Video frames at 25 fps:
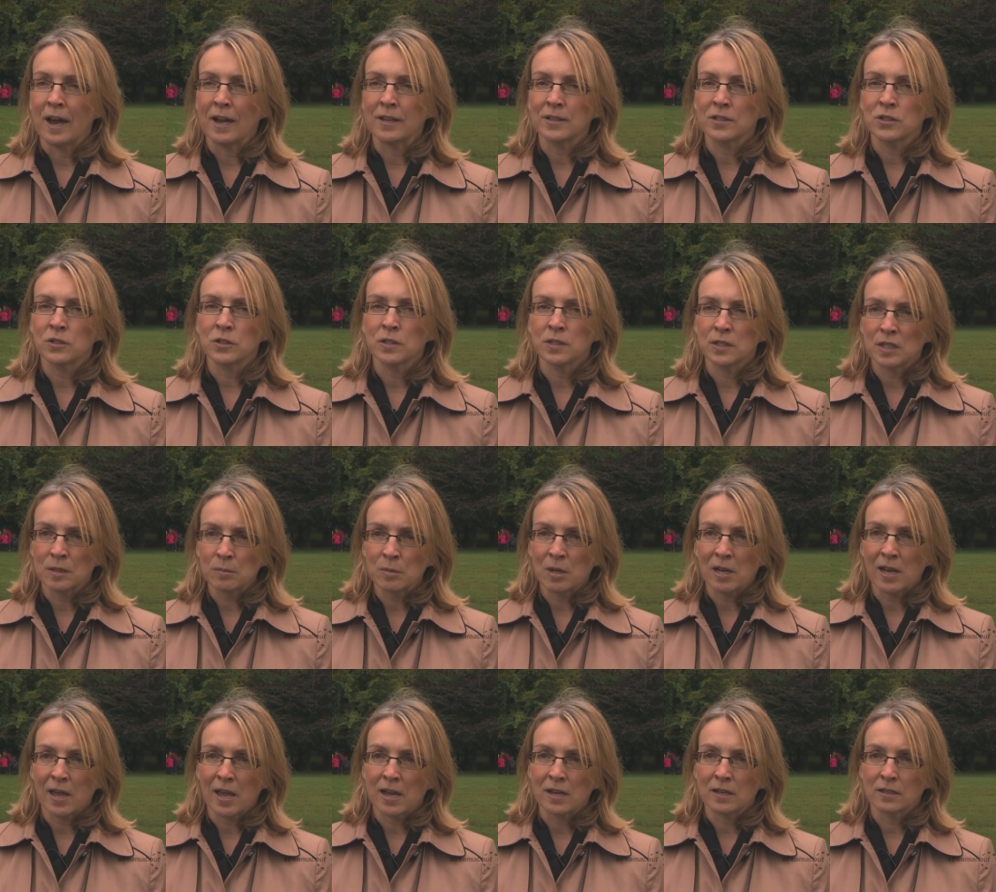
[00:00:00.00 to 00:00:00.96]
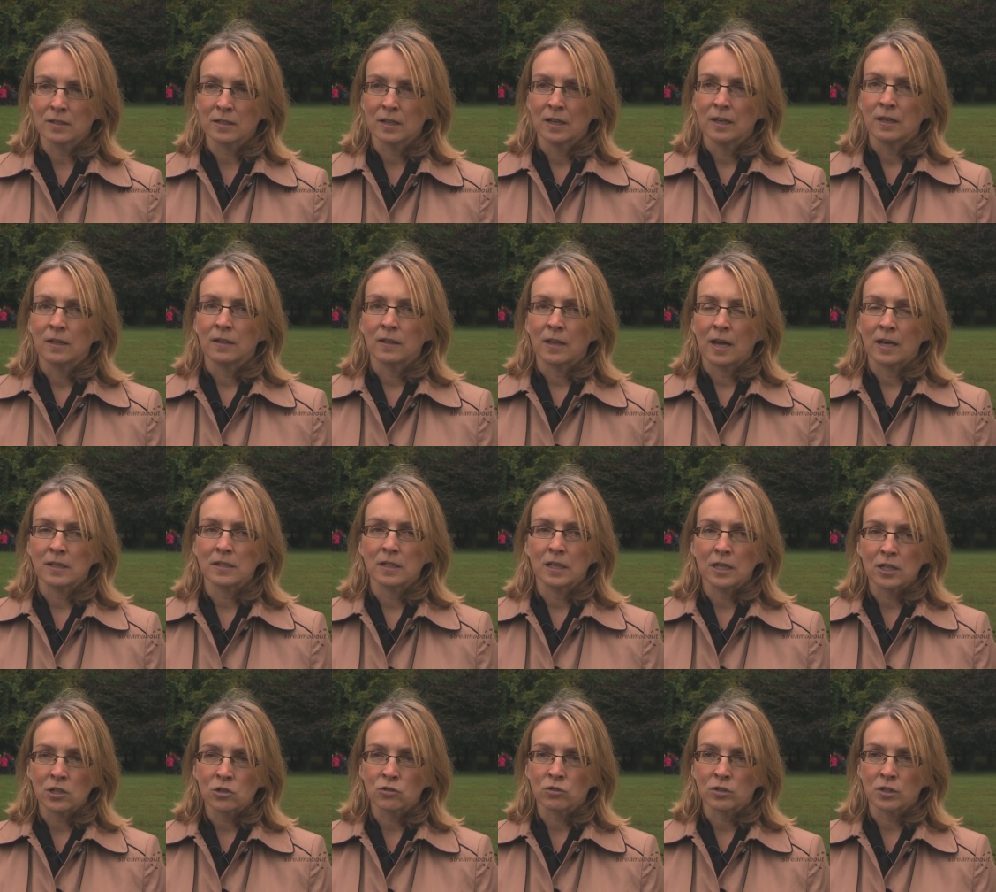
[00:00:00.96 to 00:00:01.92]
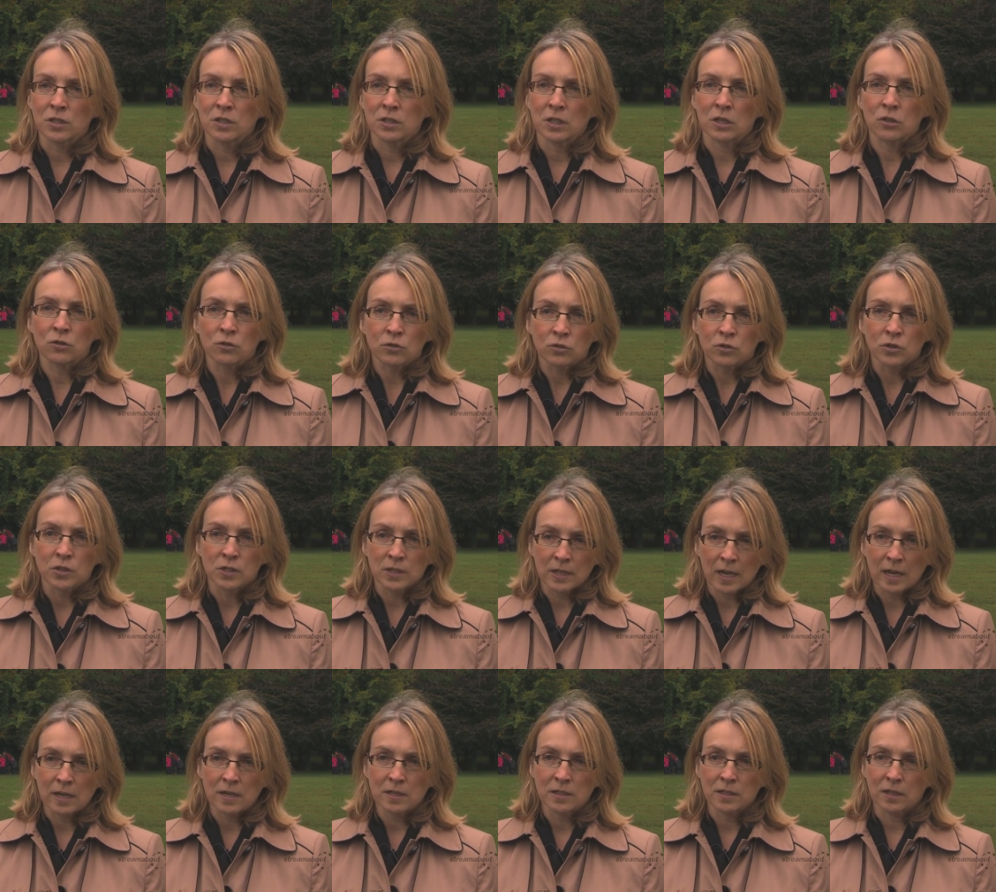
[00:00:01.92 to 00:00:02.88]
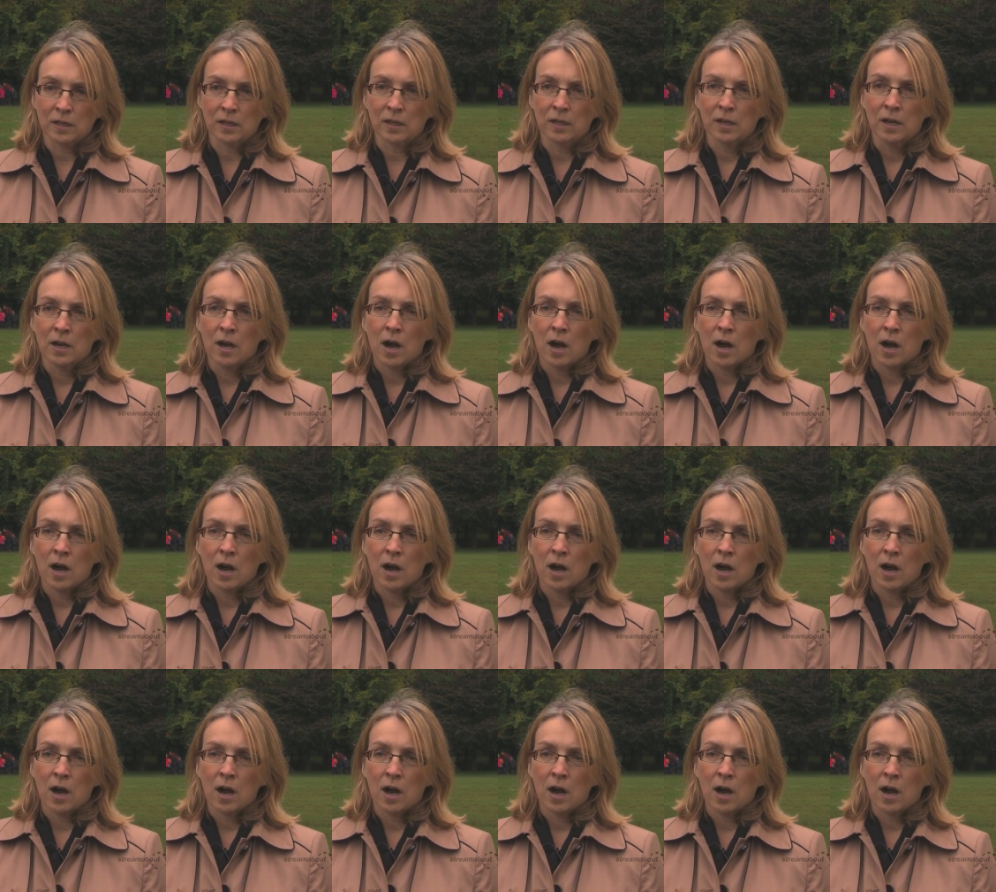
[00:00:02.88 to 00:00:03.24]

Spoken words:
And it's to stimulate that interest and understanding